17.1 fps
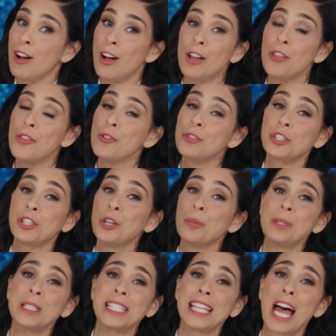all those
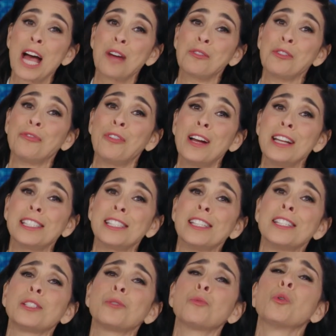human
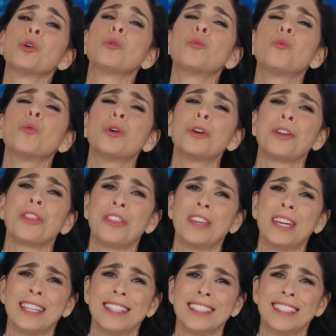sacrifices were worth
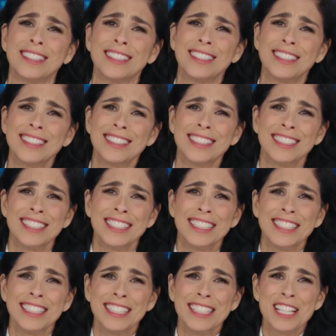it.
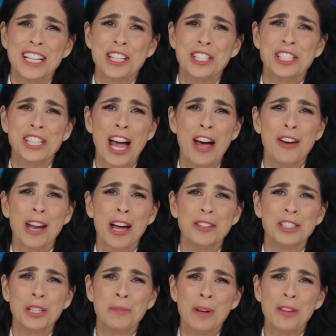Shout
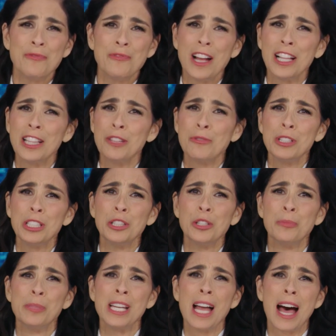out to my fellow
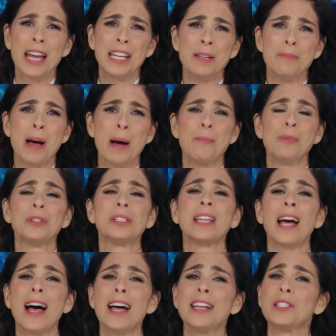Illuminati members.
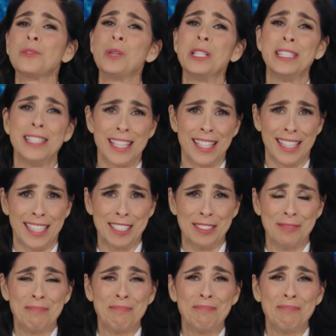Guys, we did it.